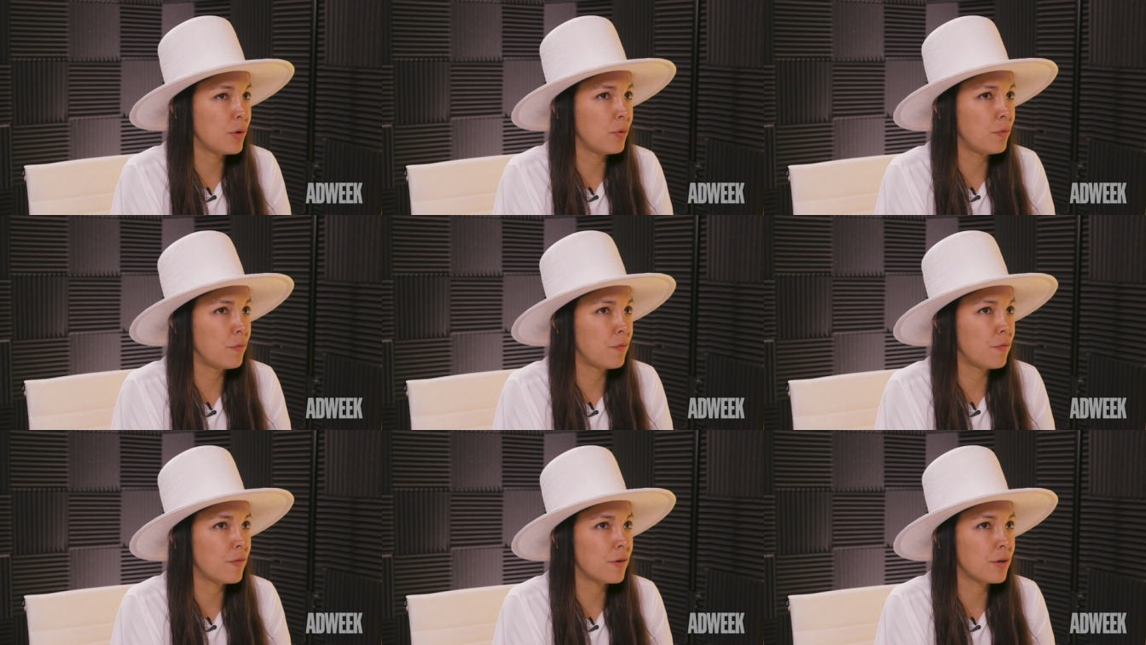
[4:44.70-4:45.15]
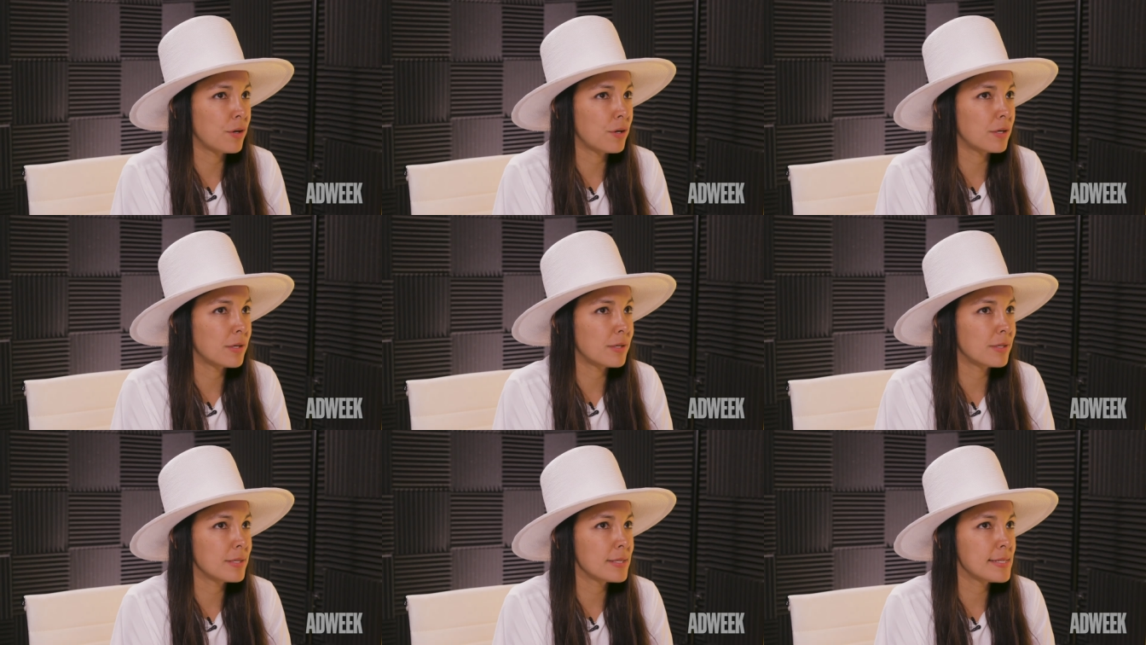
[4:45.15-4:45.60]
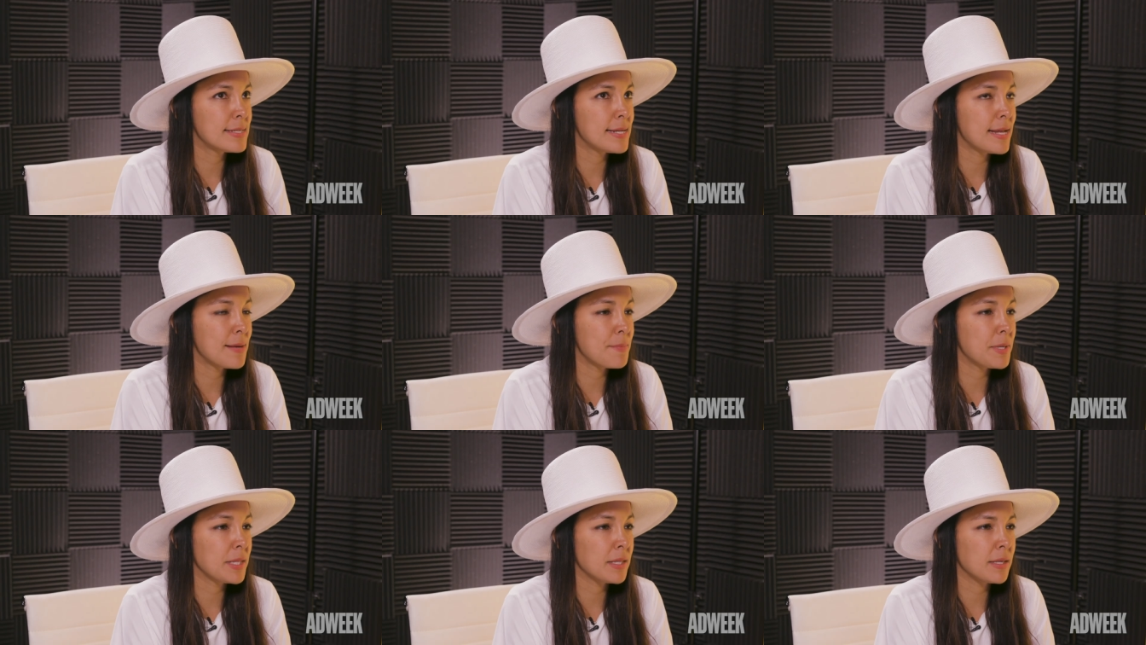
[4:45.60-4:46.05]
over
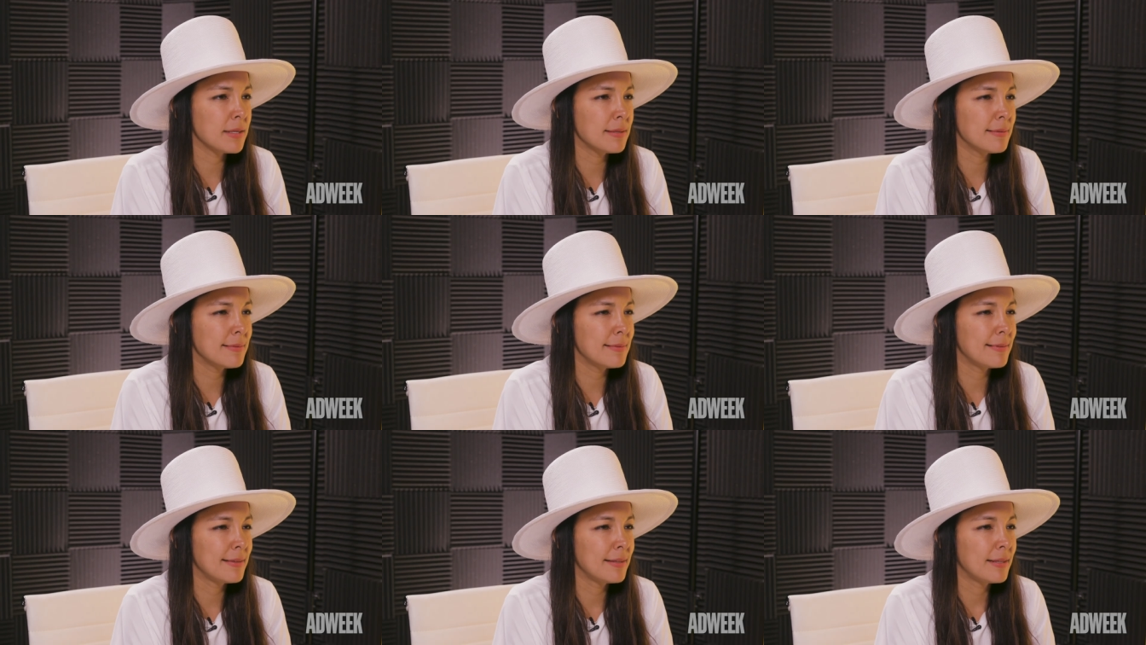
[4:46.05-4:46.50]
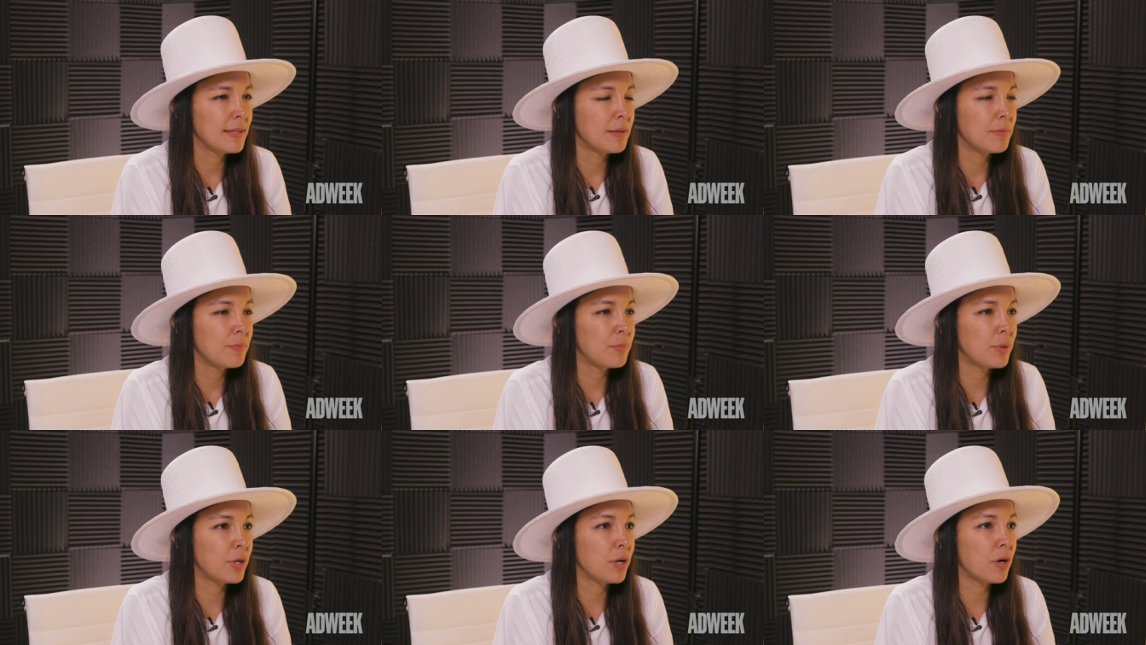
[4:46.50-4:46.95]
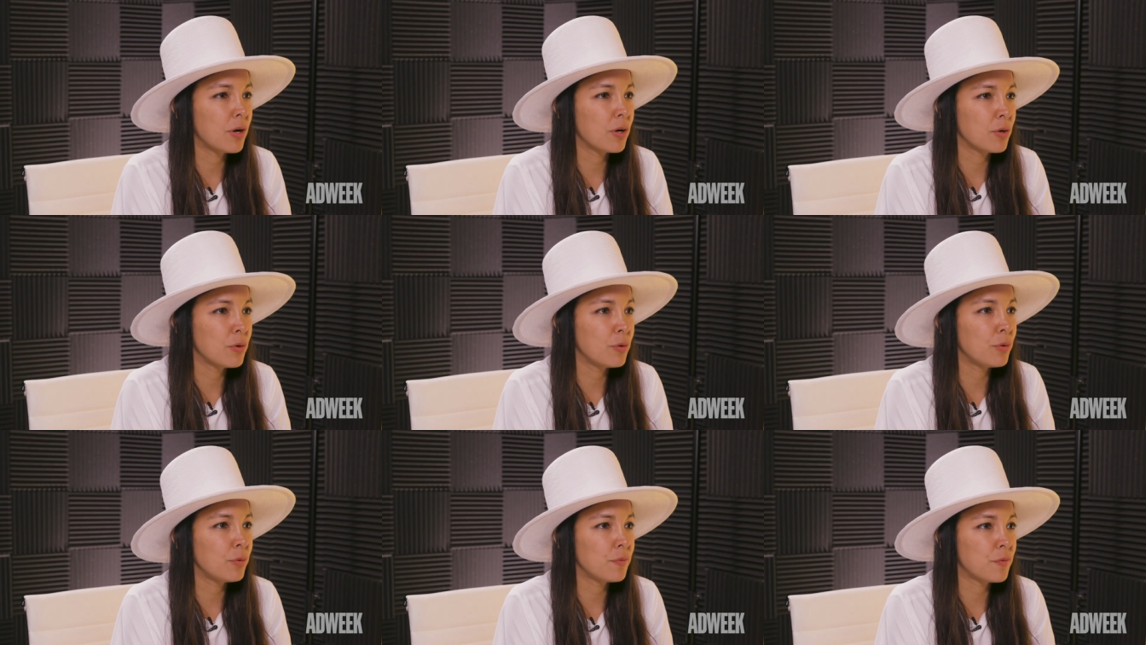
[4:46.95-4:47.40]
10 million, but our
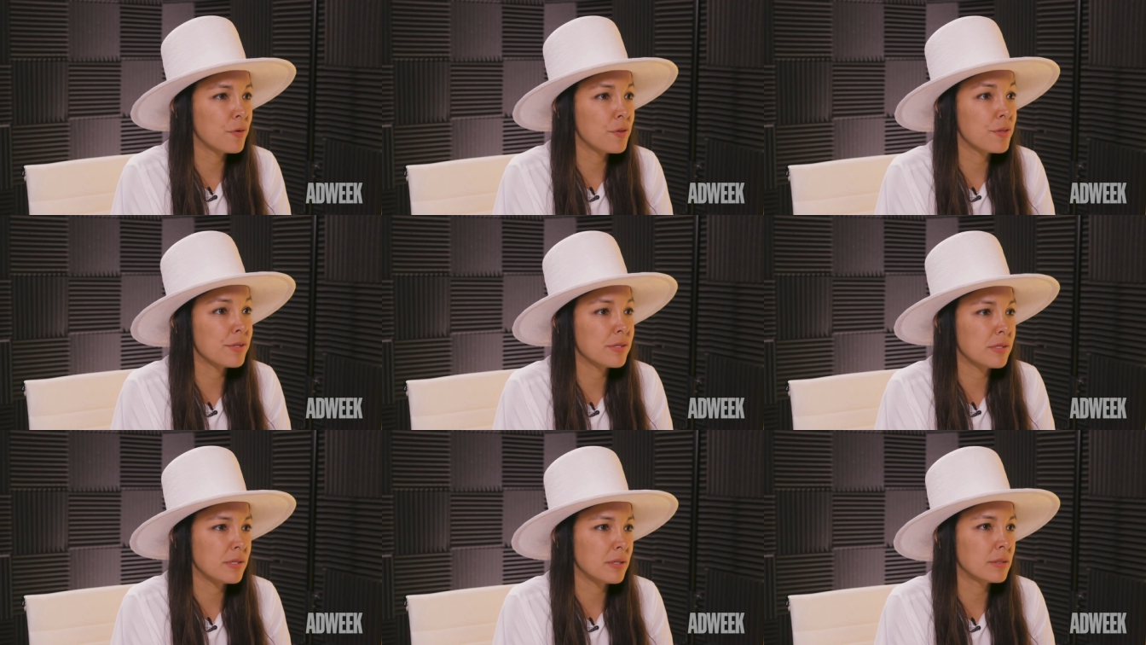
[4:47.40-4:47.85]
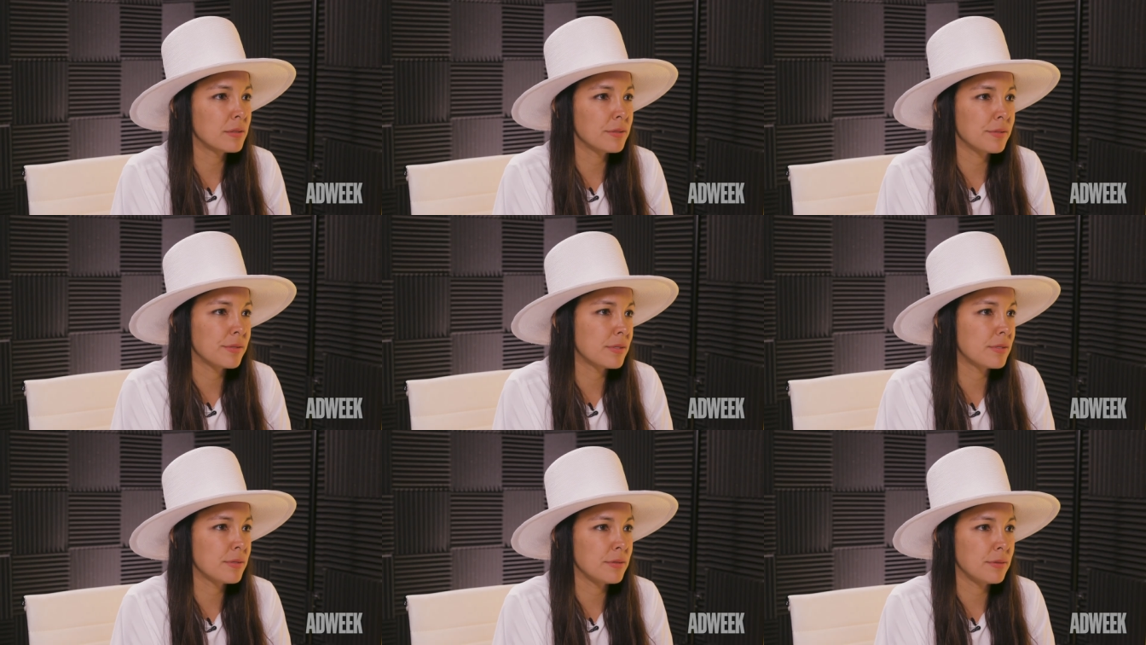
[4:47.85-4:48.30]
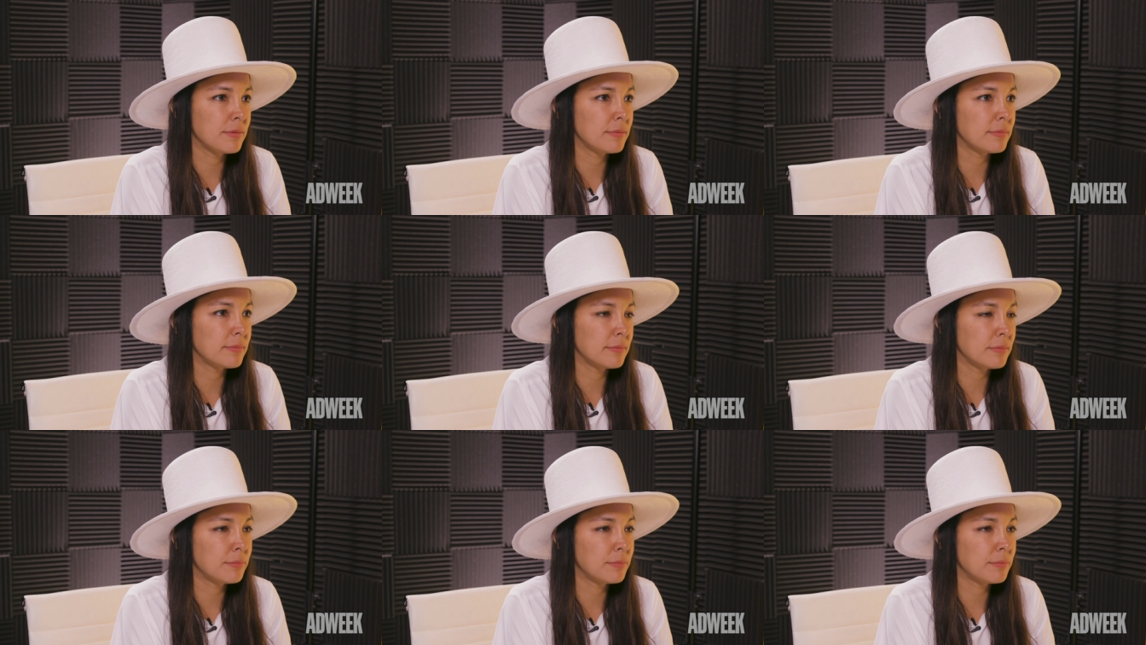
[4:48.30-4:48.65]
goal for this year is to